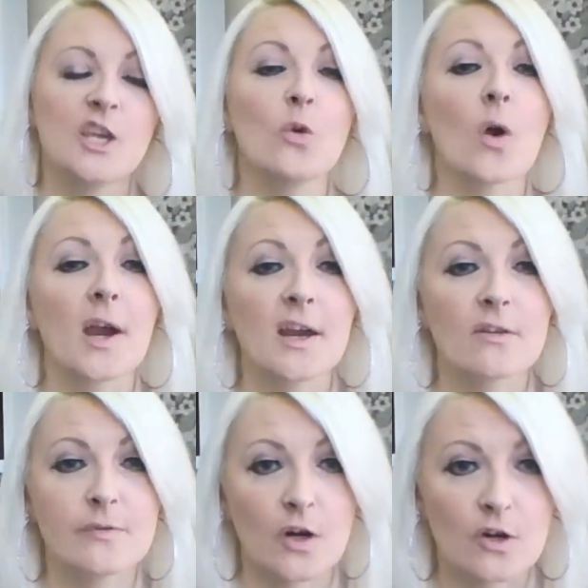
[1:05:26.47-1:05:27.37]
You are here
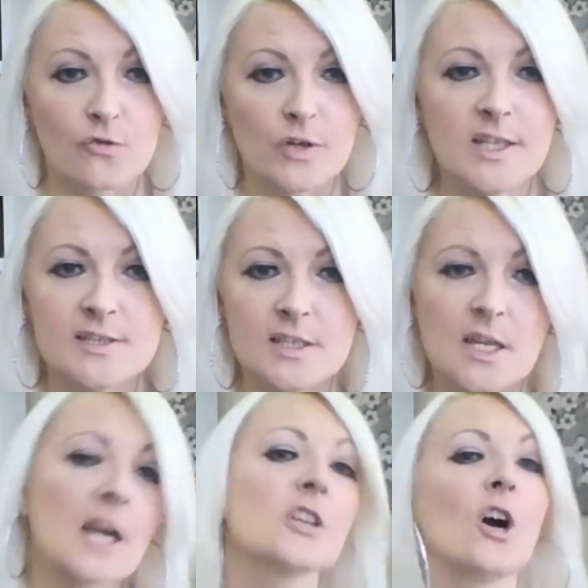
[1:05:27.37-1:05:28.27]
for a reason,
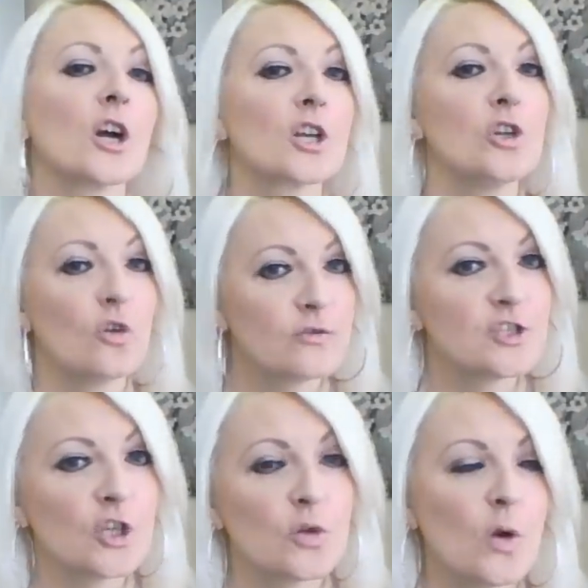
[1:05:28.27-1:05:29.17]
and God
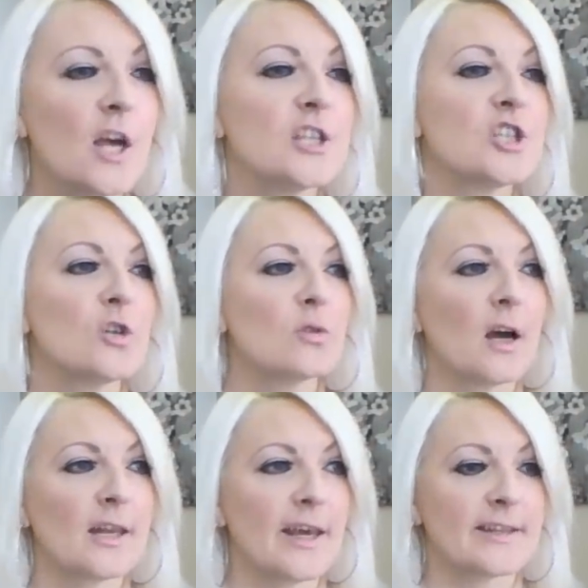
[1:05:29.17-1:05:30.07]
loves you. Do
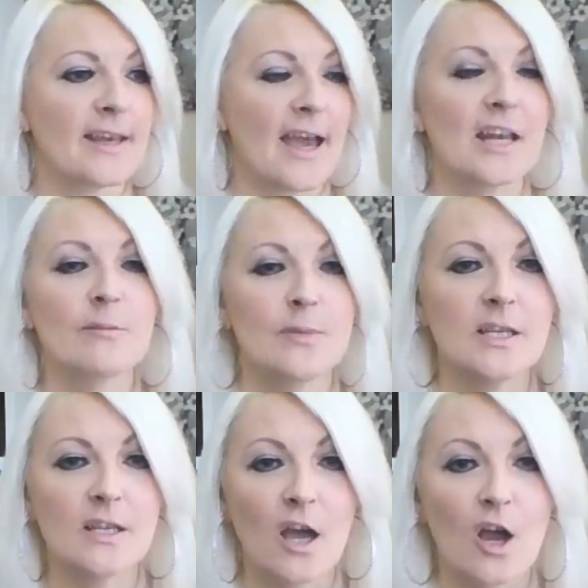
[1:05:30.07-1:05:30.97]
not let the
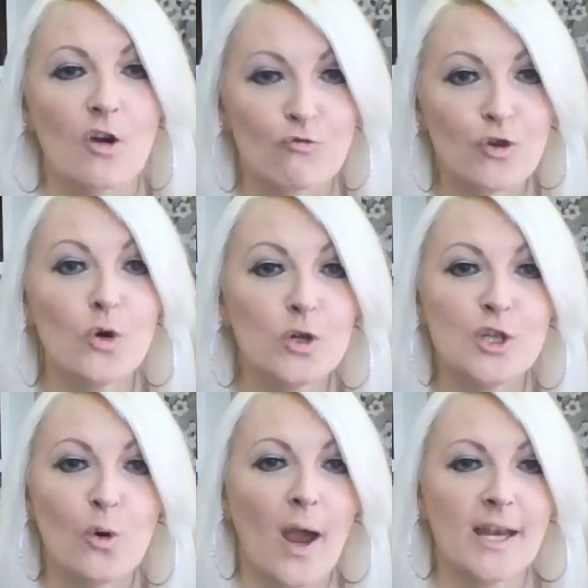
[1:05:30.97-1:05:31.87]
enemy rule
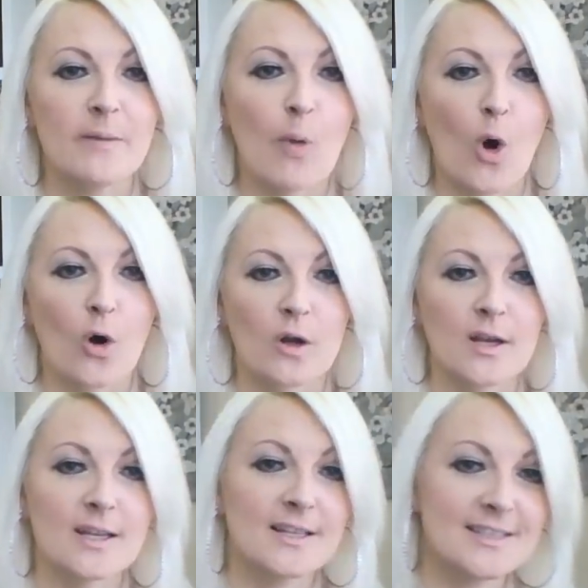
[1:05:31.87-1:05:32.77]
you anymore.
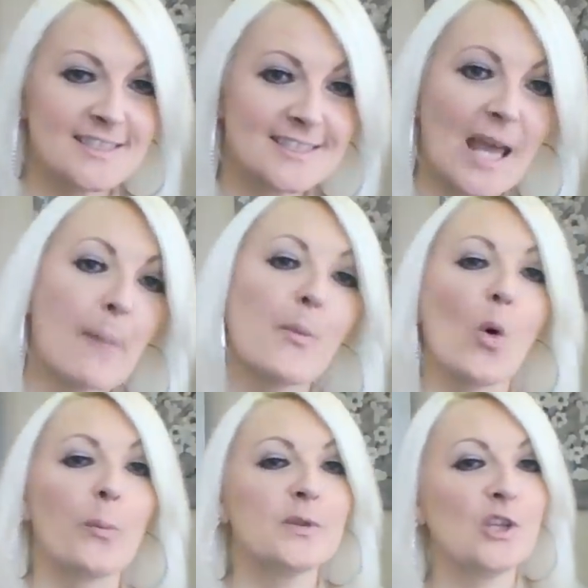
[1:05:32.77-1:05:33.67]
Step
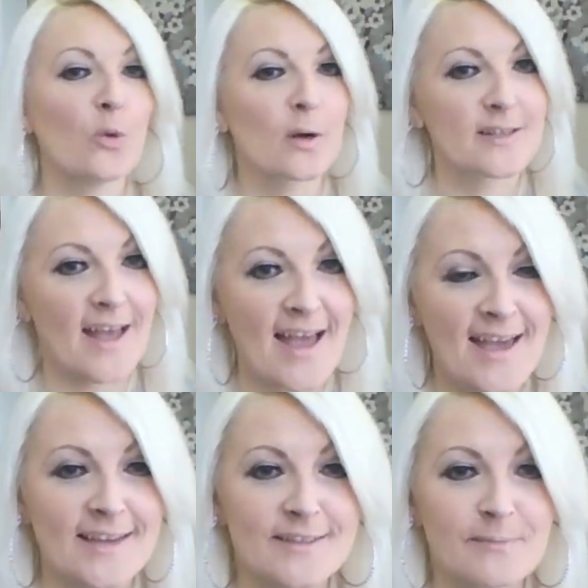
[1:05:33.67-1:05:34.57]
up. You are the
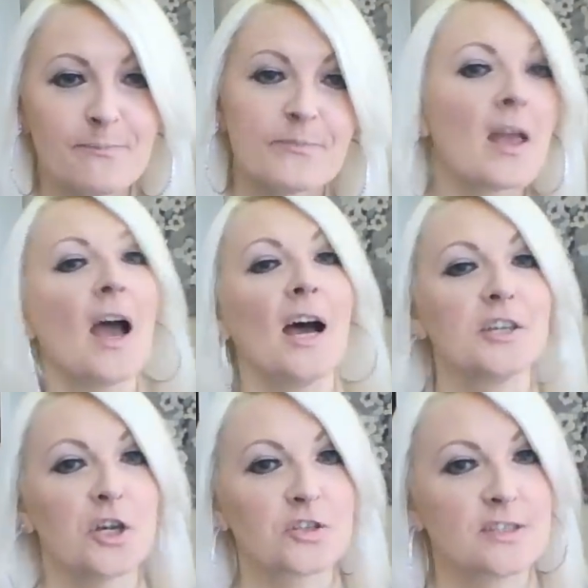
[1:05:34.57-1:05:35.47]
head
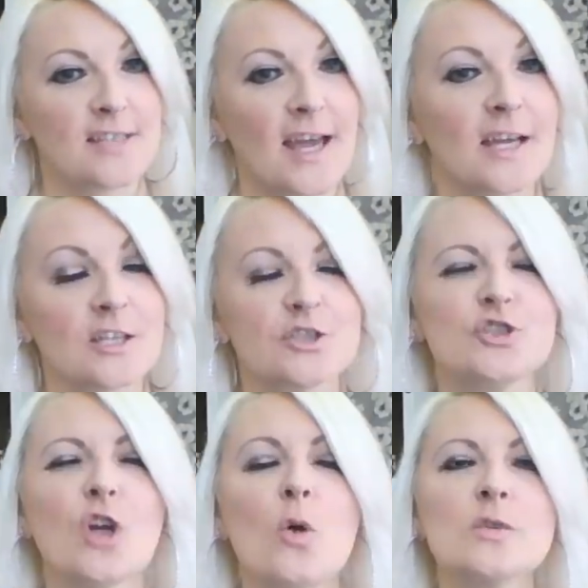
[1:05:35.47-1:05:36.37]
and not the tail.
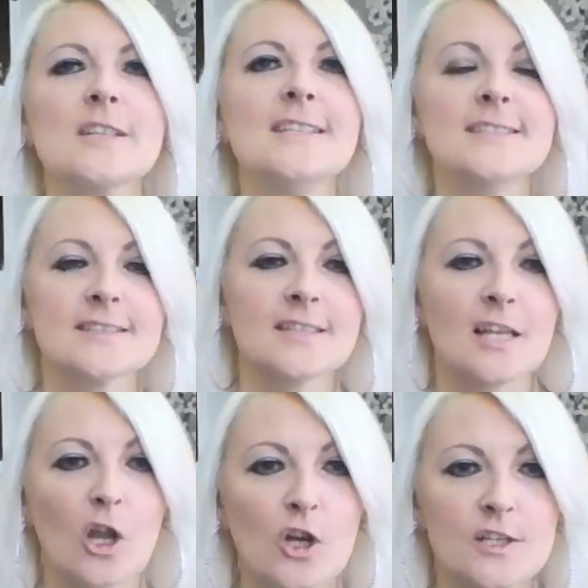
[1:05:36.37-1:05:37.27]
Don't listen to
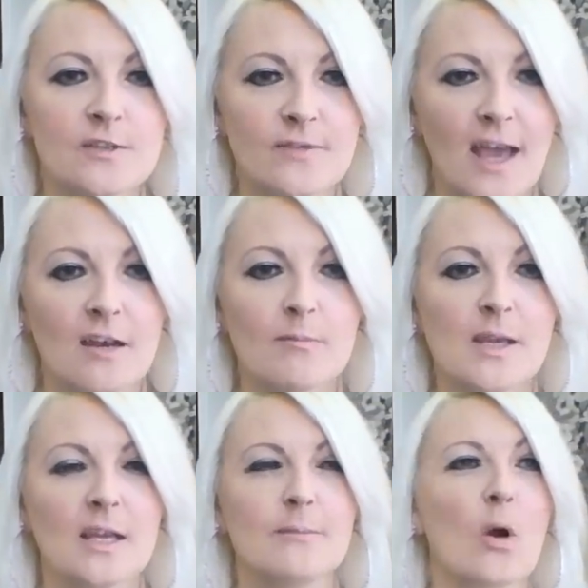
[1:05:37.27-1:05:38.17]
the lies of the
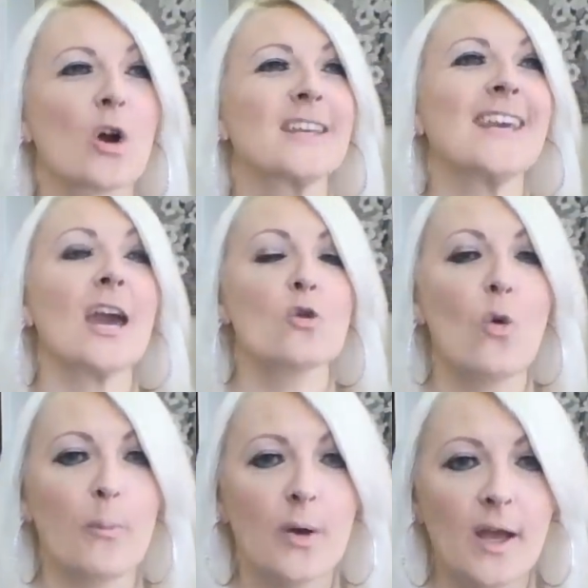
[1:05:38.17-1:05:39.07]
enemy anymore. Get
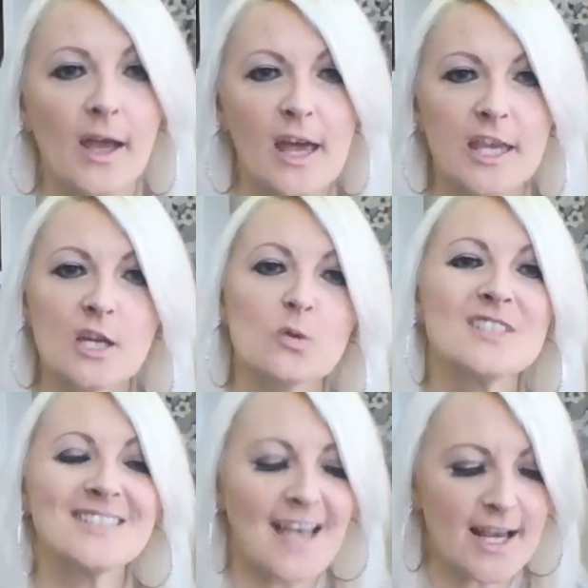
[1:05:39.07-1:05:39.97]
up. You know,
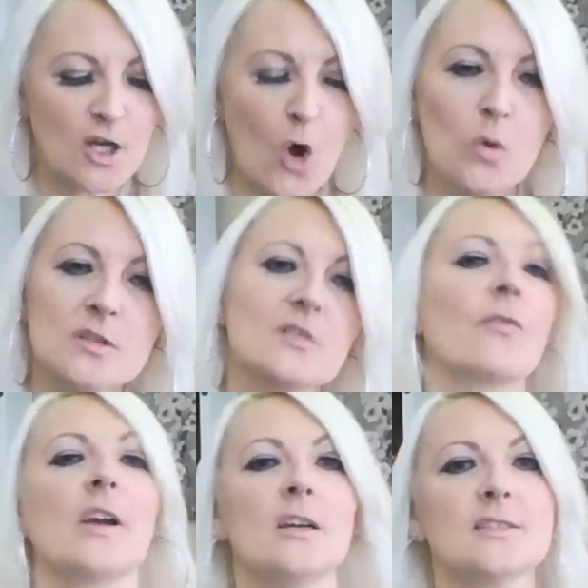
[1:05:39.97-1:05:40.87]
set goals
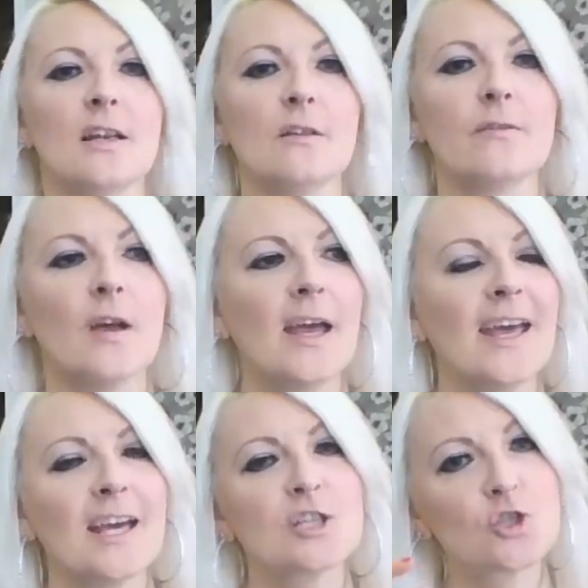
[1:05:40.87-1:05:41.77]
for yourself.
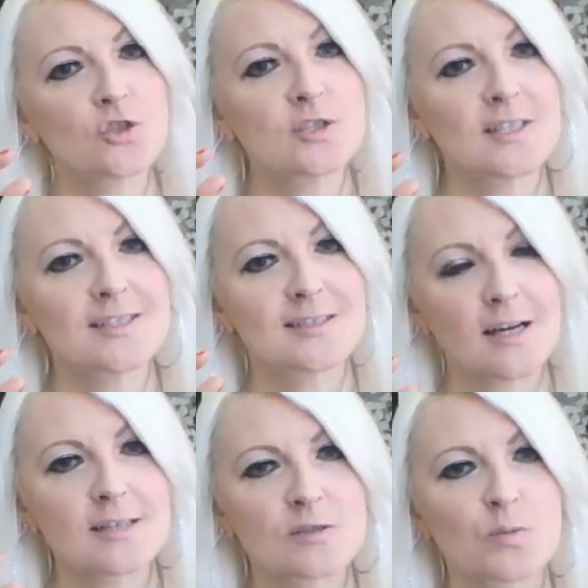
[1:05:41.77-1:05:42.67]
It just it
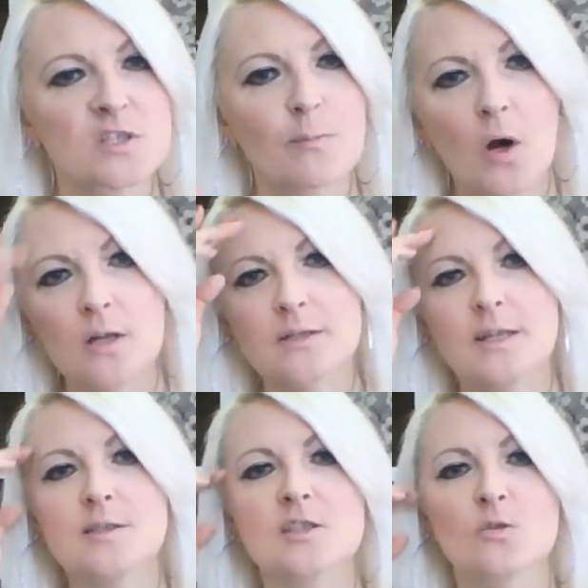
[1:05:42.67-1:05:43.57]
starts with small
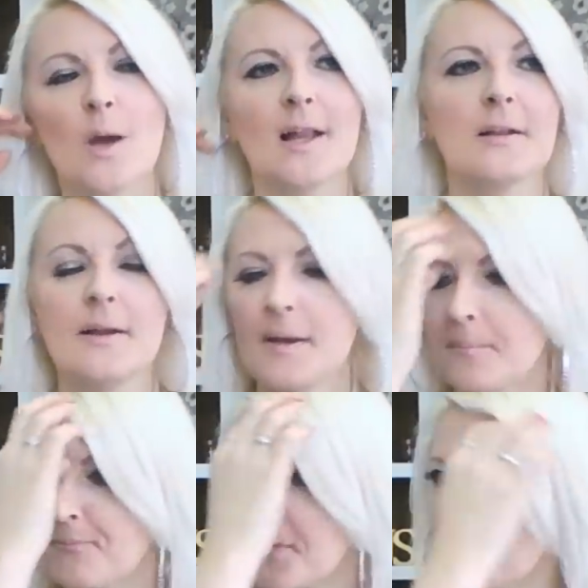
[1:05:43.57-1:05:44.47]
things as well.
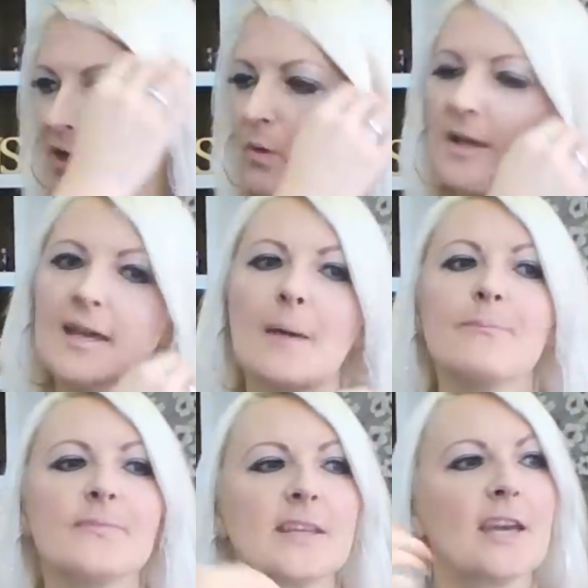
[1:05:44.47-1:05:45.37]
You know, like
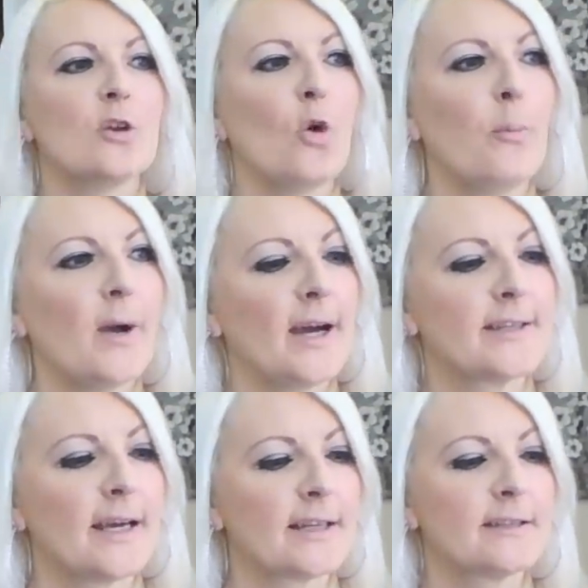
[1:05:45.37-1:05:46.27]
um get up
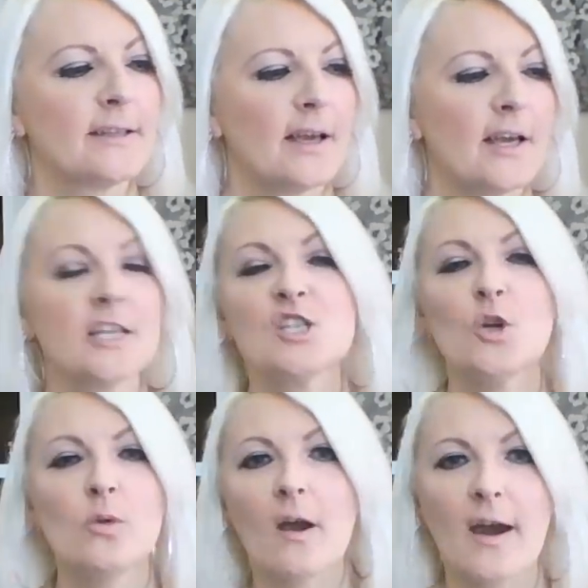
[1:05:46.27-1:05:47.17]
and and
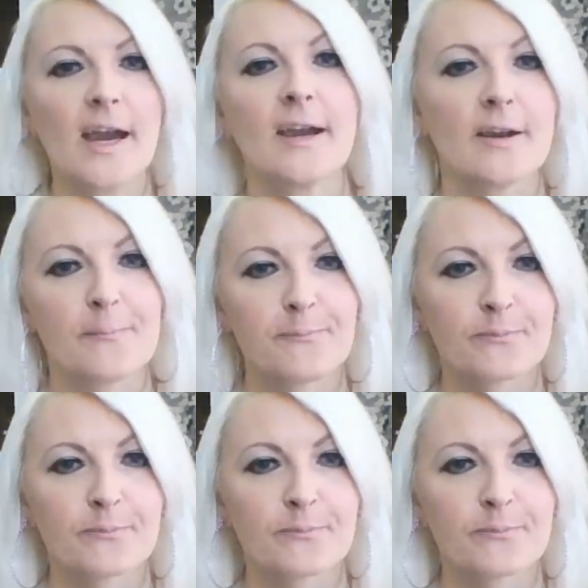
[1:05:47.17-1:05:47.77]
do your hair.